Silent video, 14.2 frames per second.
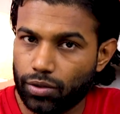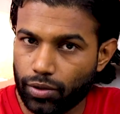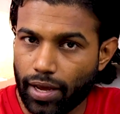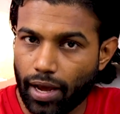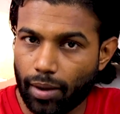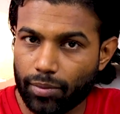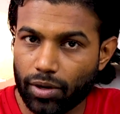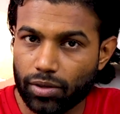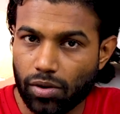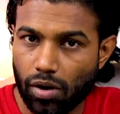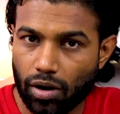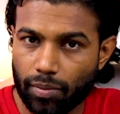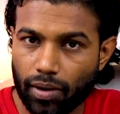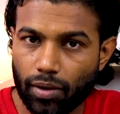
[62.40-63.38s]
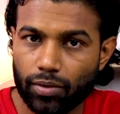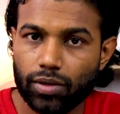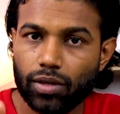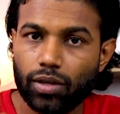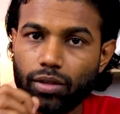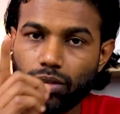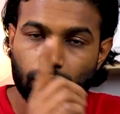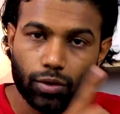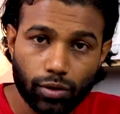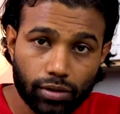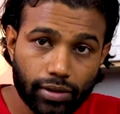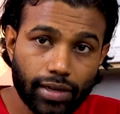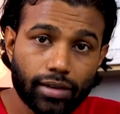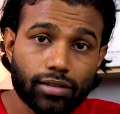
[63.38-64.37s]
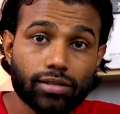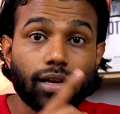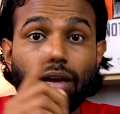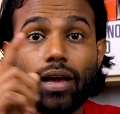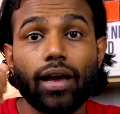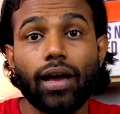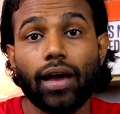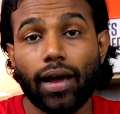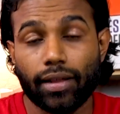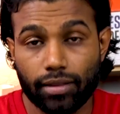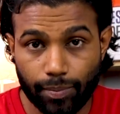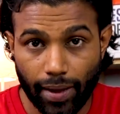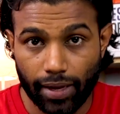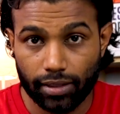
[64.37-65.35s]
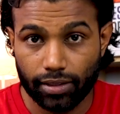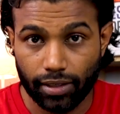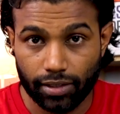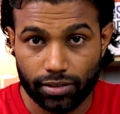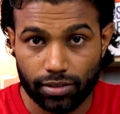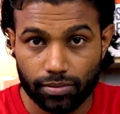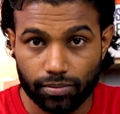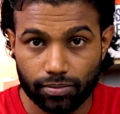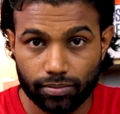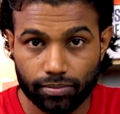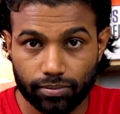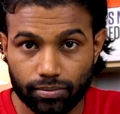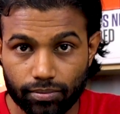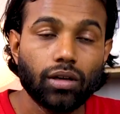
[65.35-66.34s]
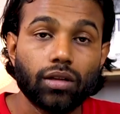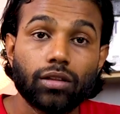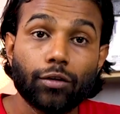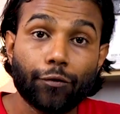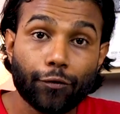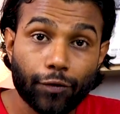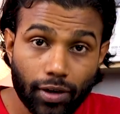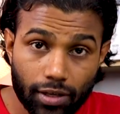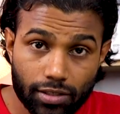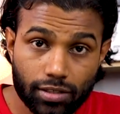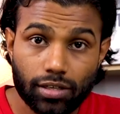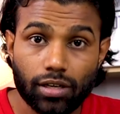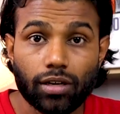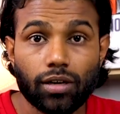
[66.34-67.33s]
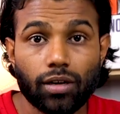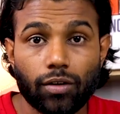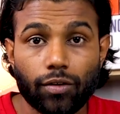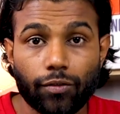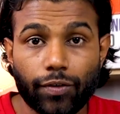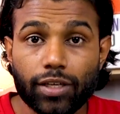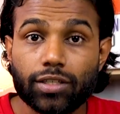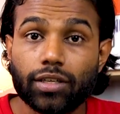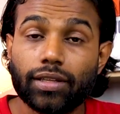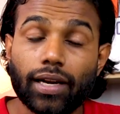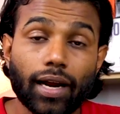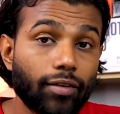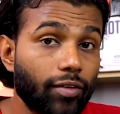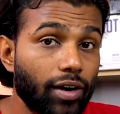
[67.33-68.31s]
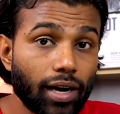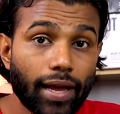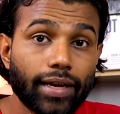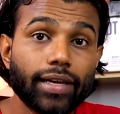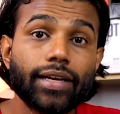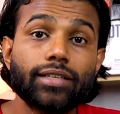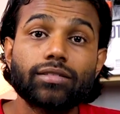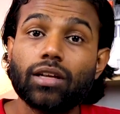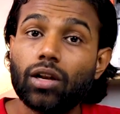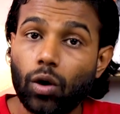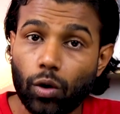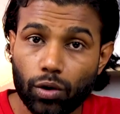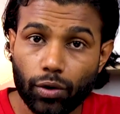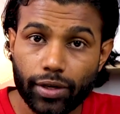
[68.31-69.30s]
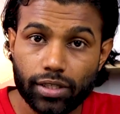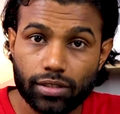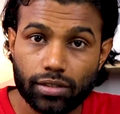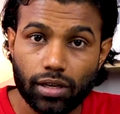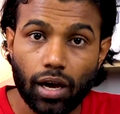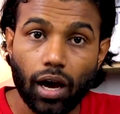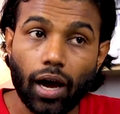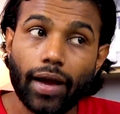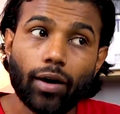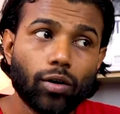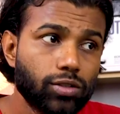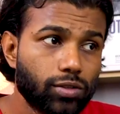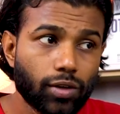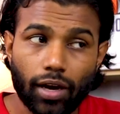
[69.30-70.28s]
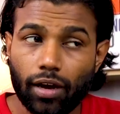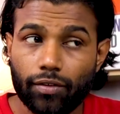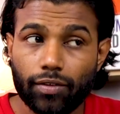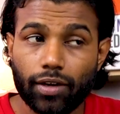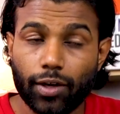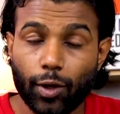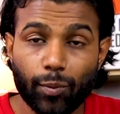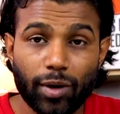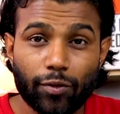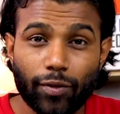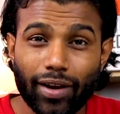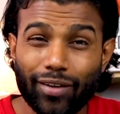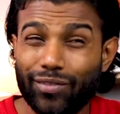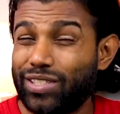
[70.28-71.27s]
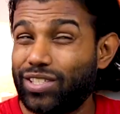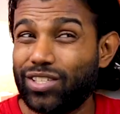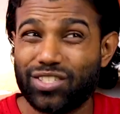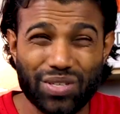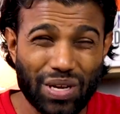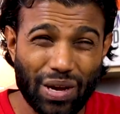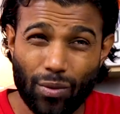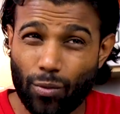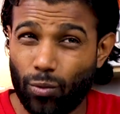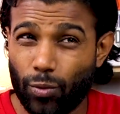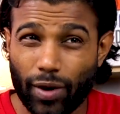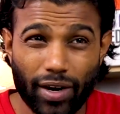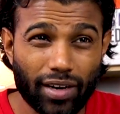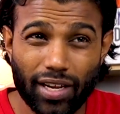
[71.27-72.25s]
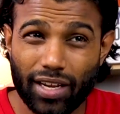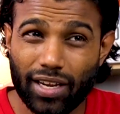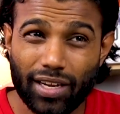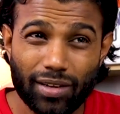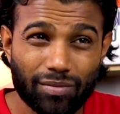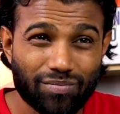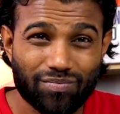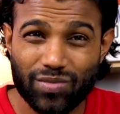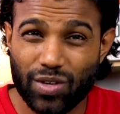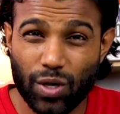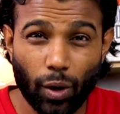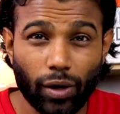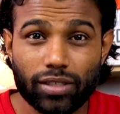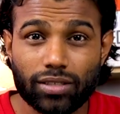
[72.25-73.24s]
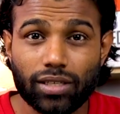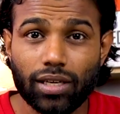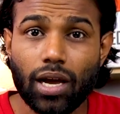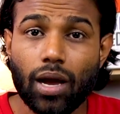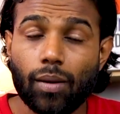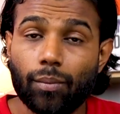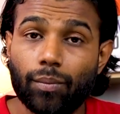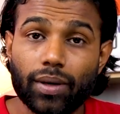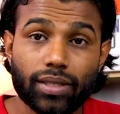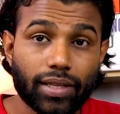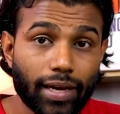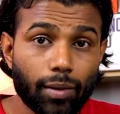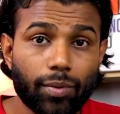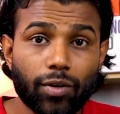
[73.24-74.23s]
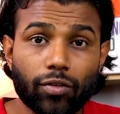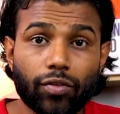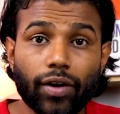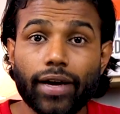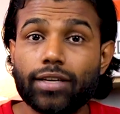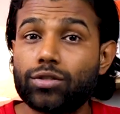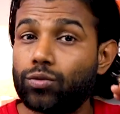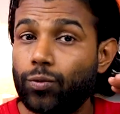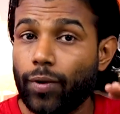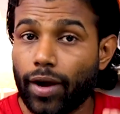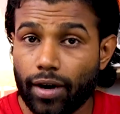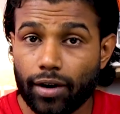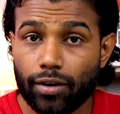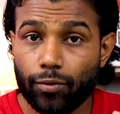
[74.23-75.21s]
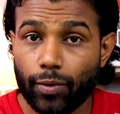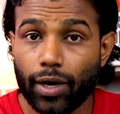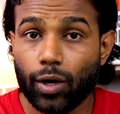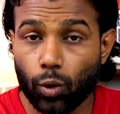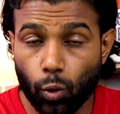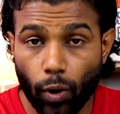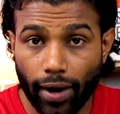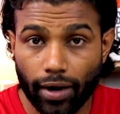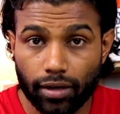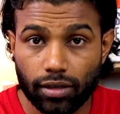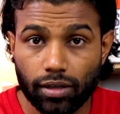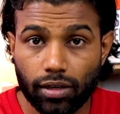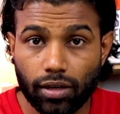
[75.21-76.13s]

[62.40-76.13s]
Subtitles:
today I'm going to talk about the good things and the bad things. The first feature that I really like is the low noise. I also have a humidifier which is very noisy, but the air purifier is very quiet.